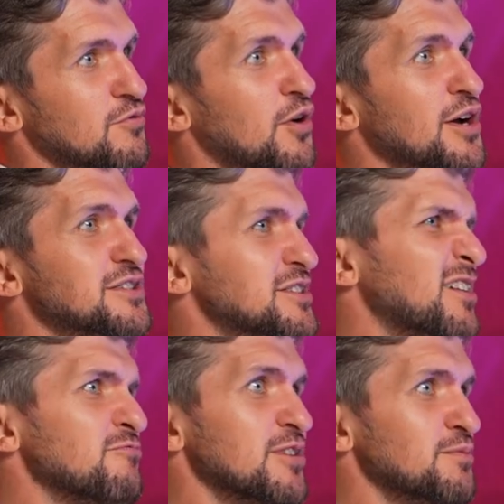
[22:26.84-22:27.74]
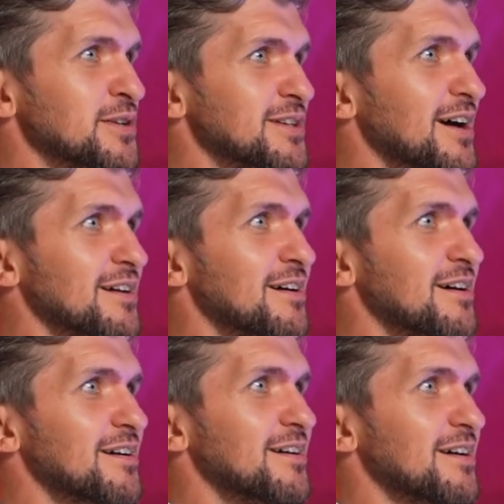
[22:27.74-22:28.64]
Why? Because it's never really been done
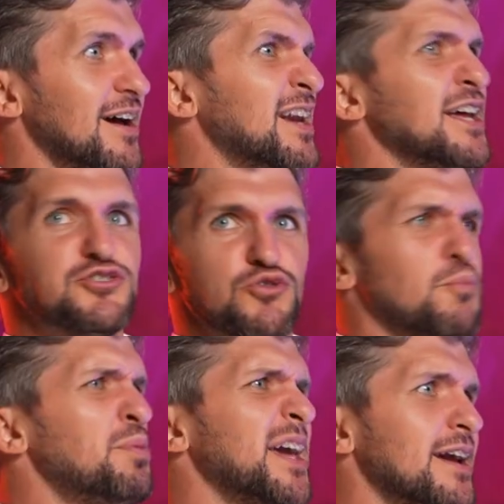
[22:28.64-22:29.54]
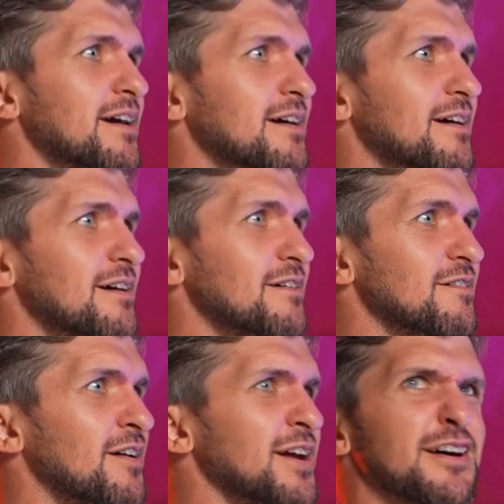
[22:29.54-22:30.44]
unless you're big, right?